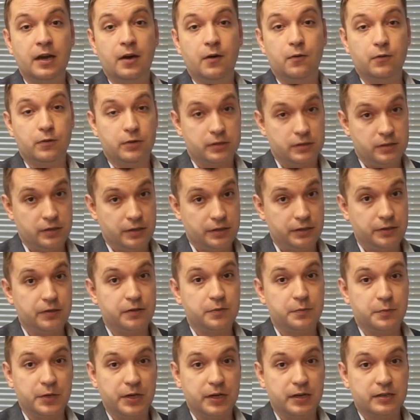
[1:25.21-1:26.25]
your
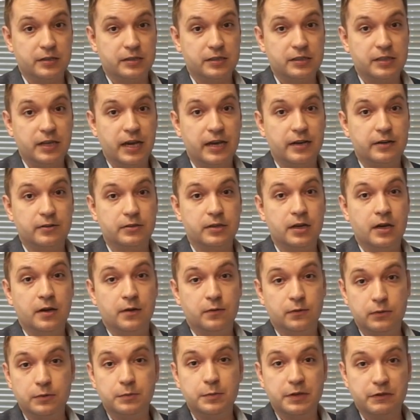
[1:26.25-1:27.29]
PR status
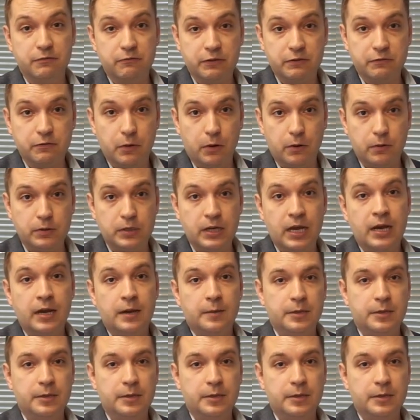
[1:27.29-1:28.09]
would be revoked.